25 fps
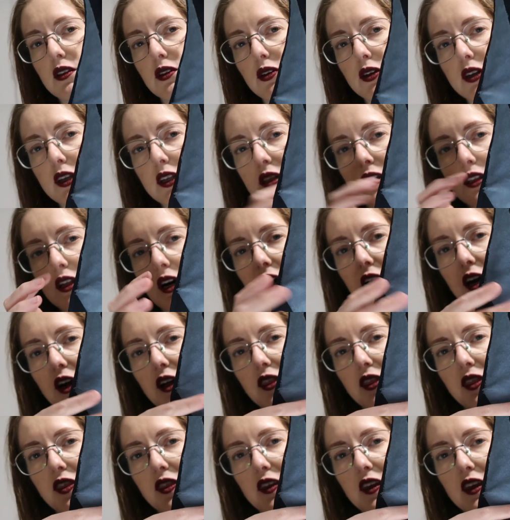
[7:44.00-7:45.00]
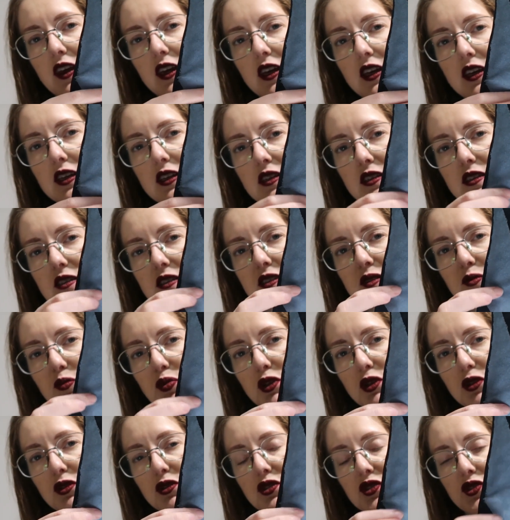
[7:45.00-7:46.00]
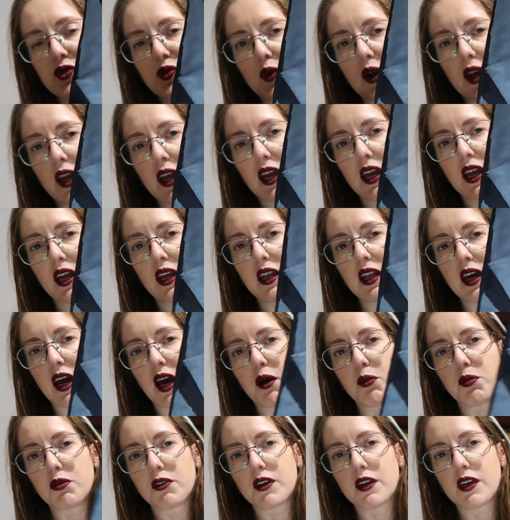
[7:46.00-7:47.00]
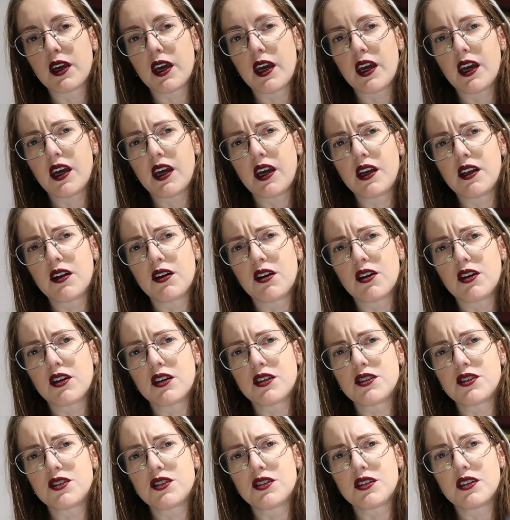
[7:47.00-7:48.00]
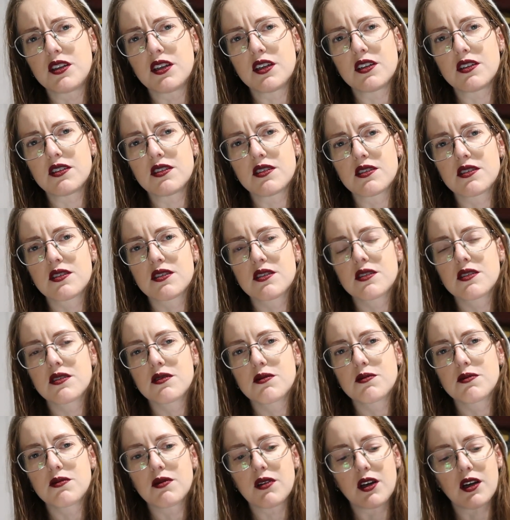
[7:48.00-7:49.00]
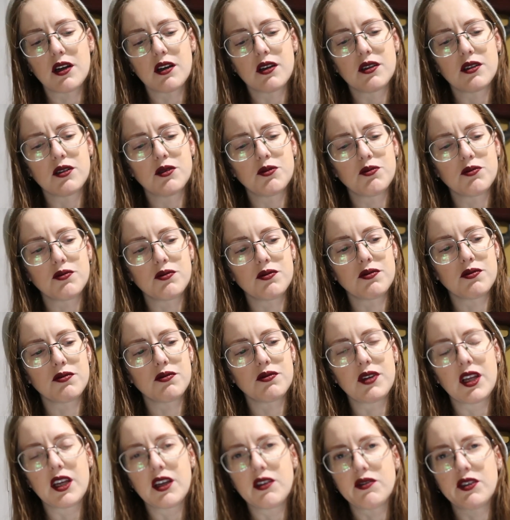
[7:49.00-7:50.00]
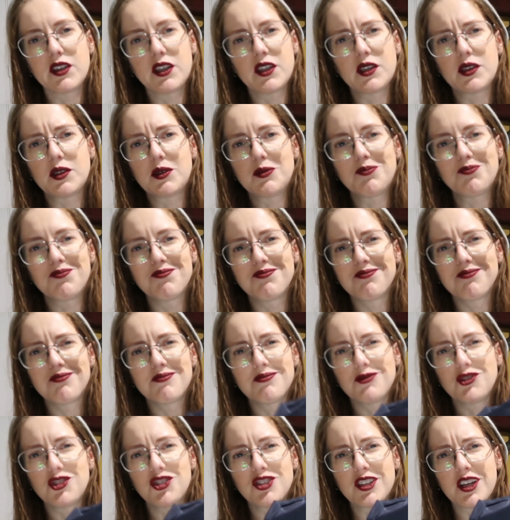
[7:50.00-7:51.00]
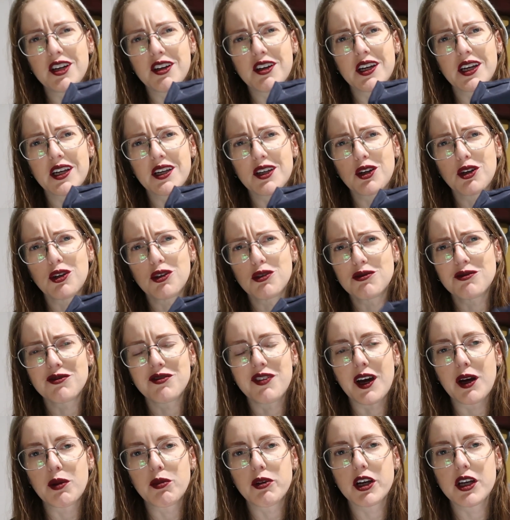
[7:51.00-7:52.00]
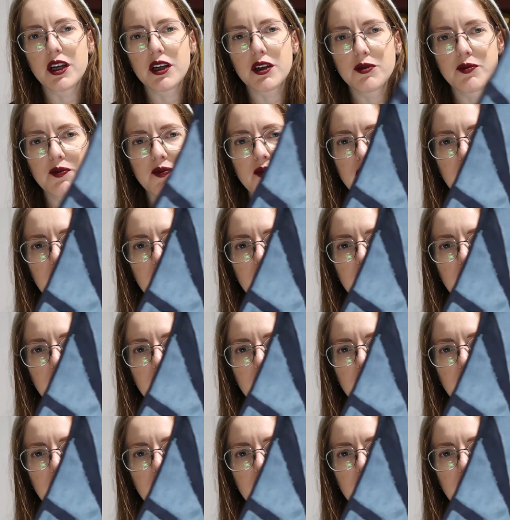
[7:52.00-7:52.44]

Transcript: loincloth is blue suede appliqued onto this navy generic curtain fabric.